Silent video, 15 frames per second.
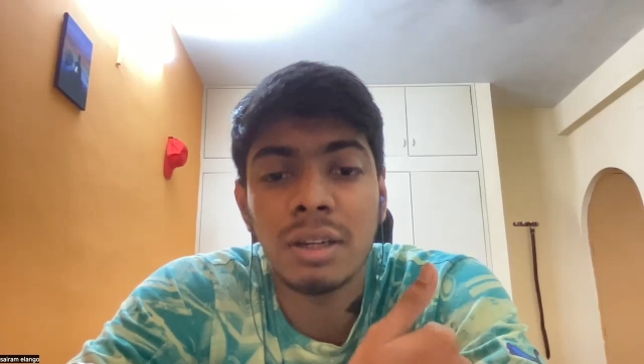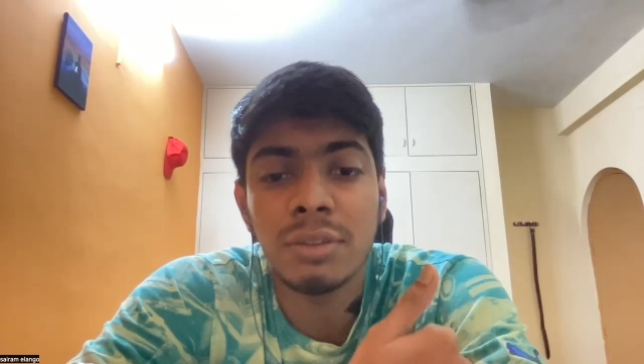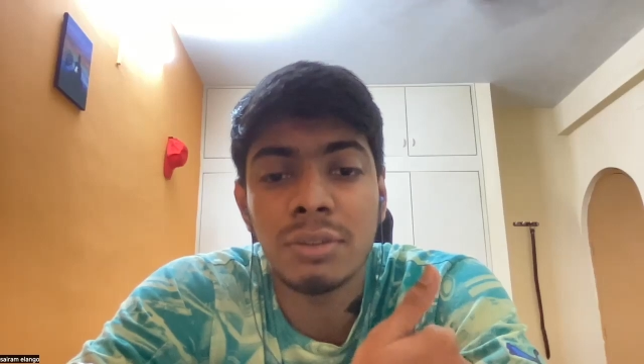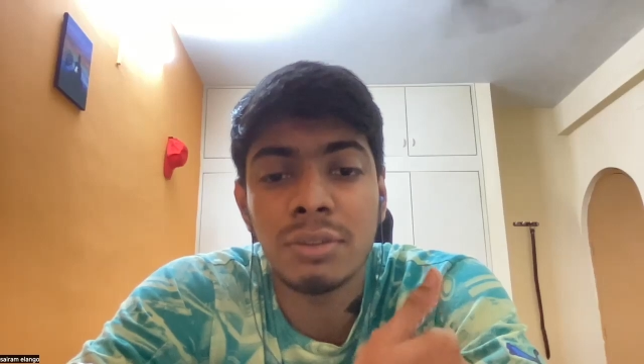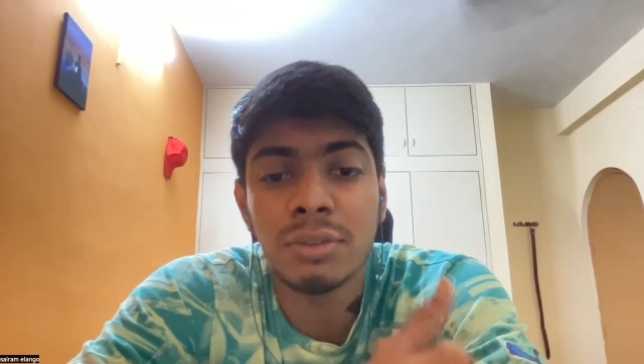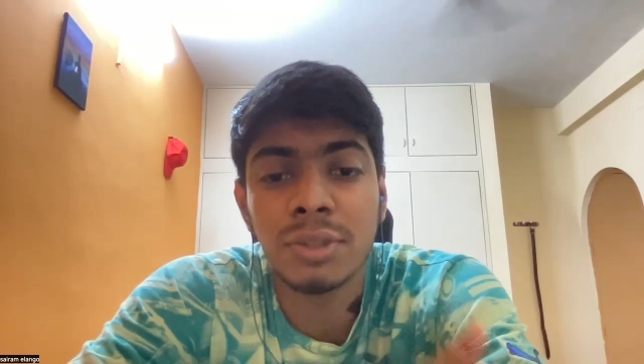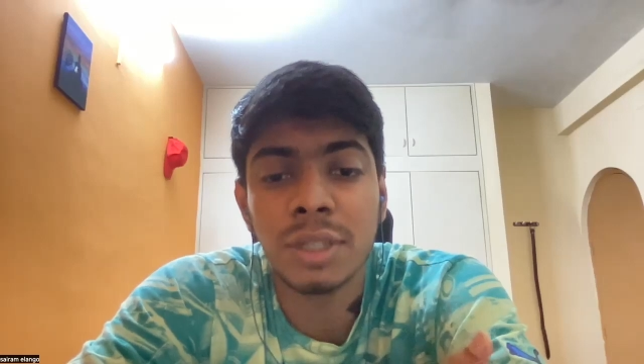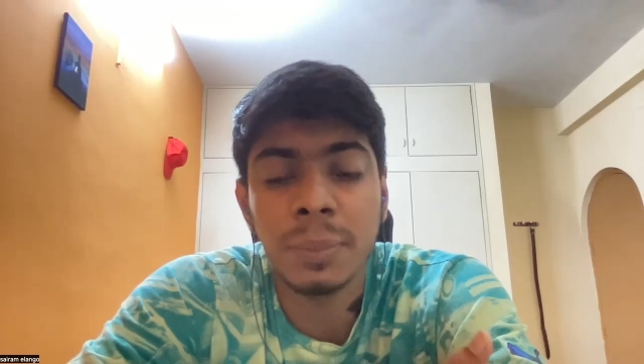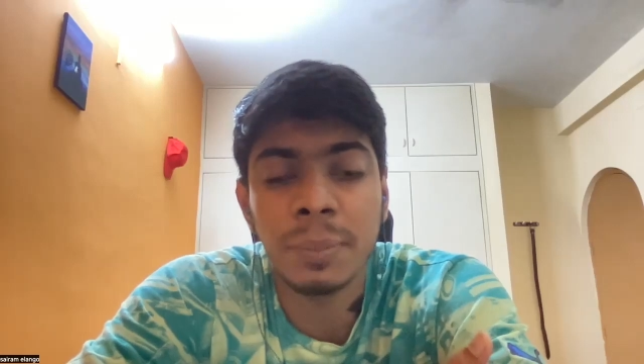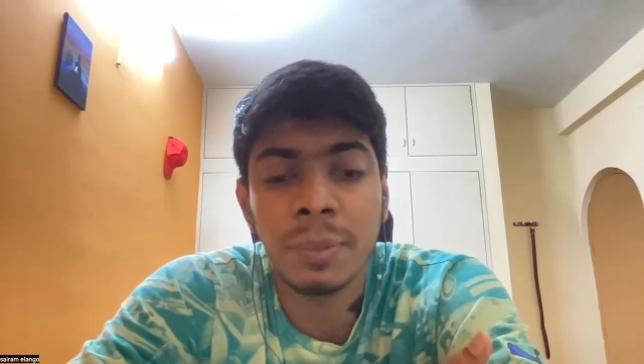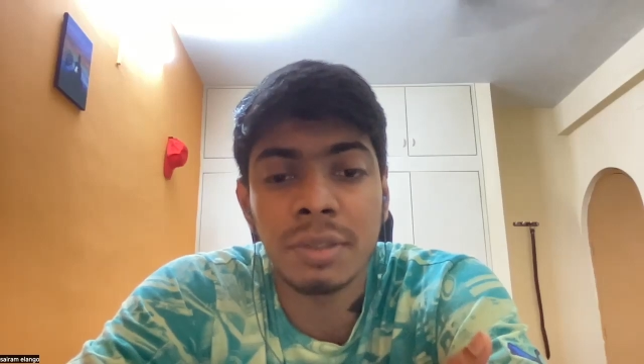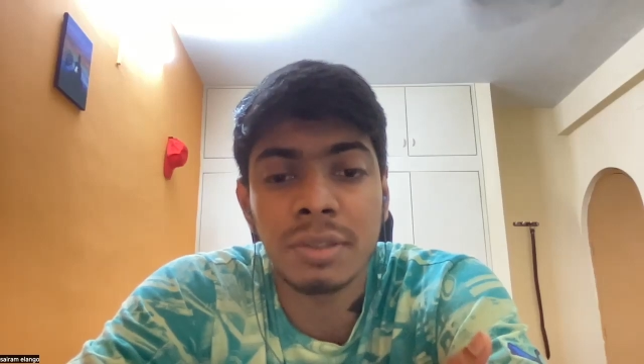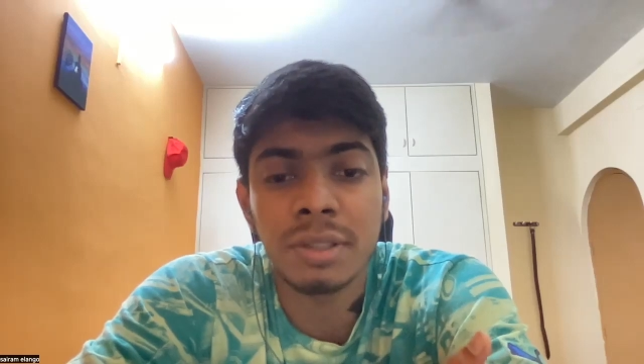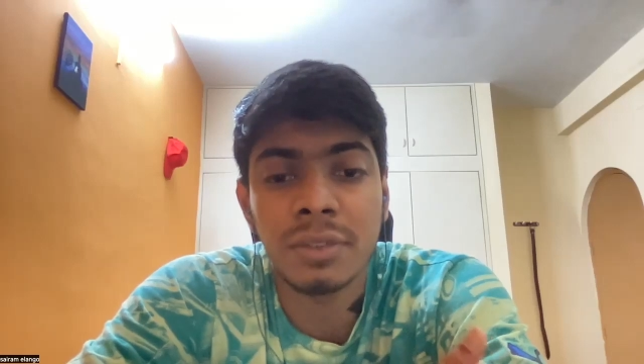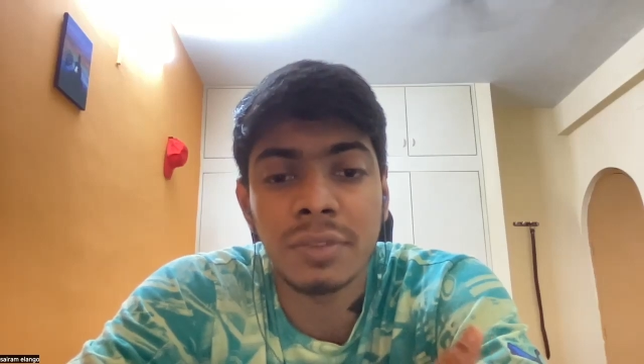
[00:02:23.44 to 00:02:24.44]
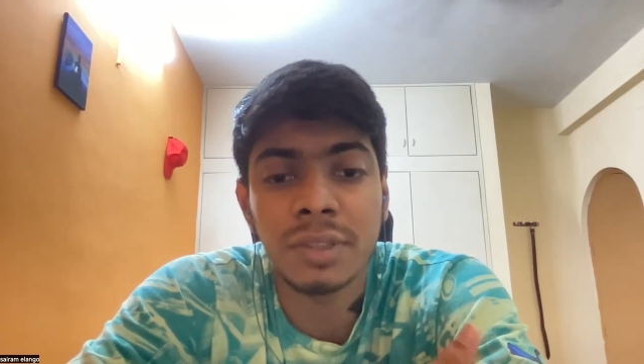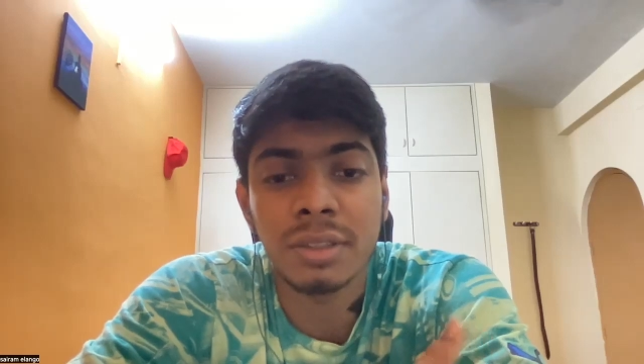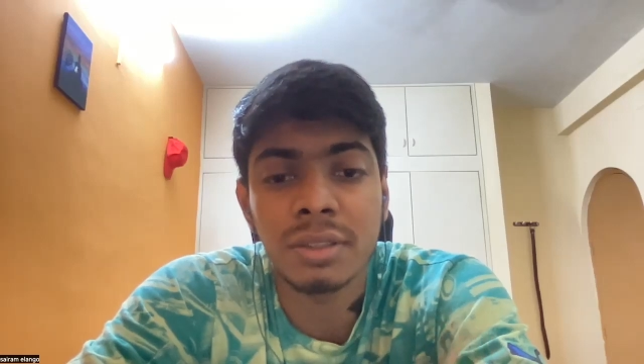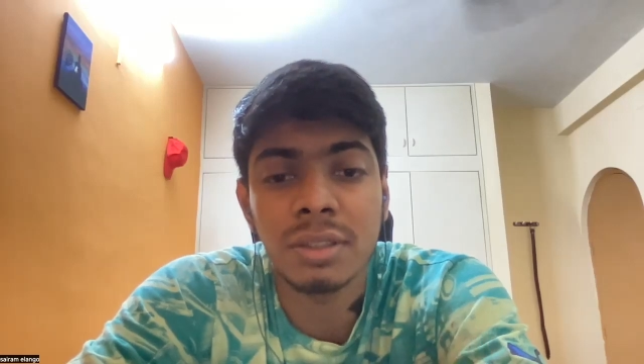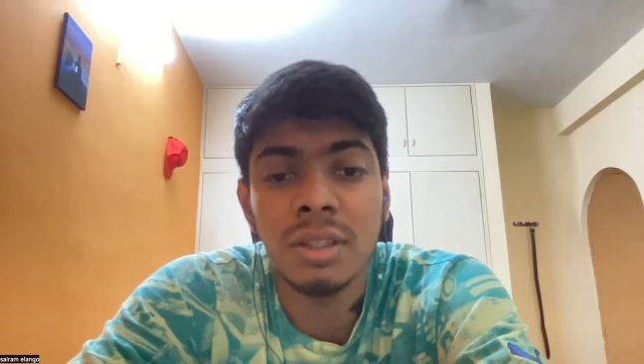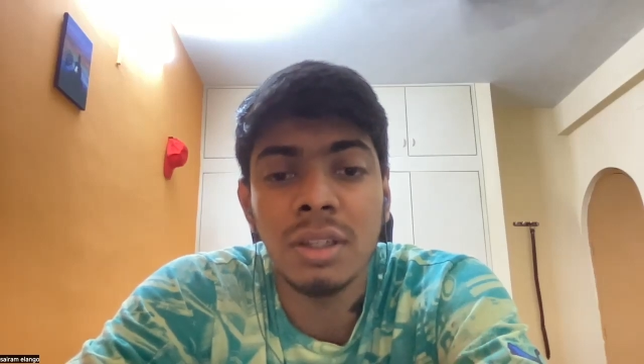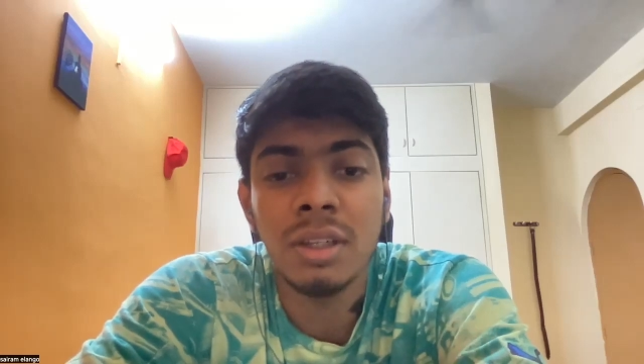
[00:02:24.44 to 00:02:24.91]
Zookeeper
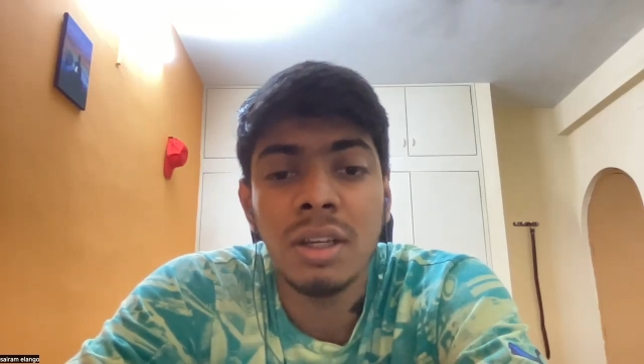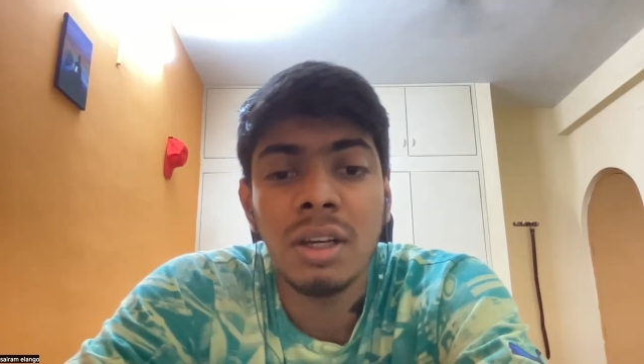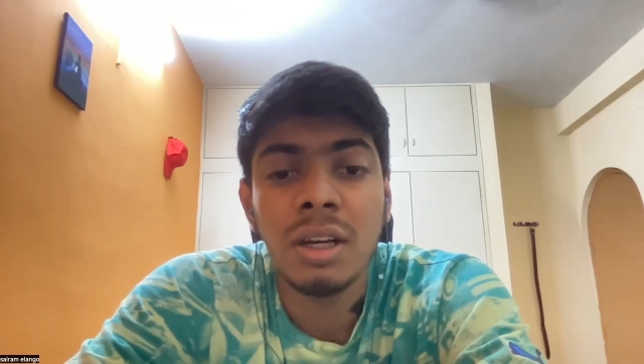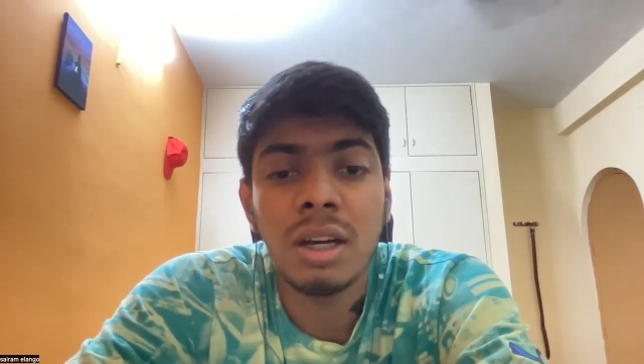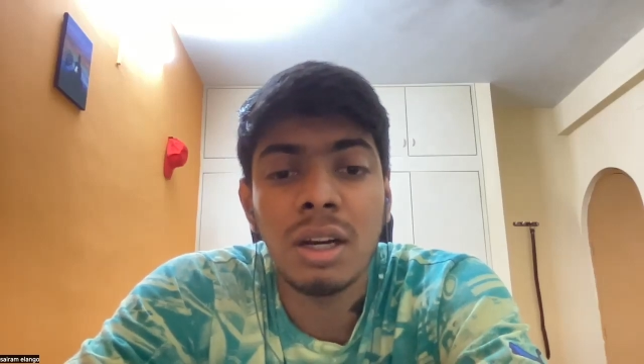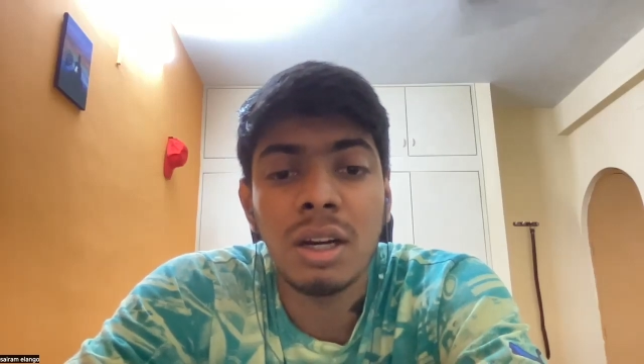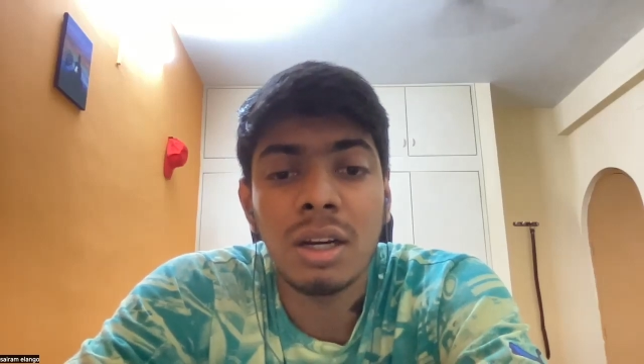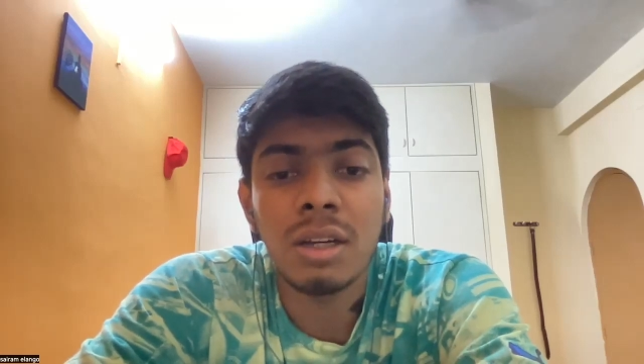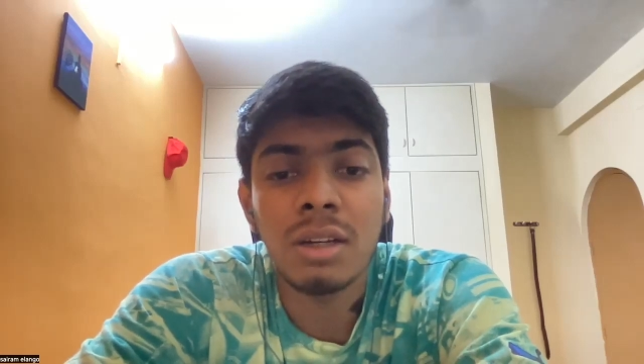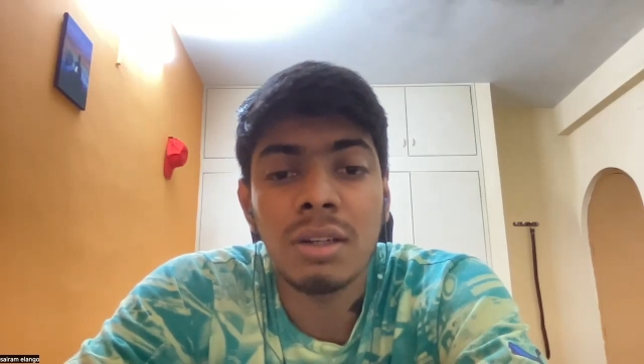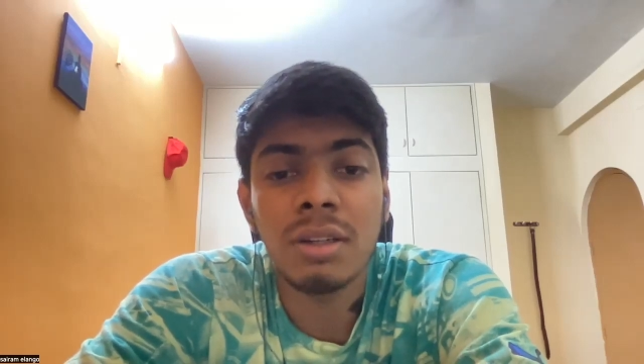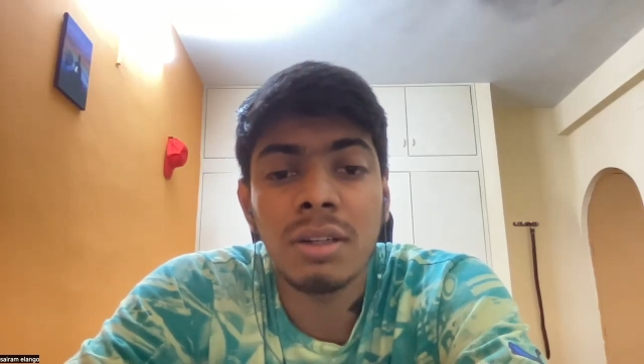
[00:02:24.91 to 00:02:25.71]
service. Uh,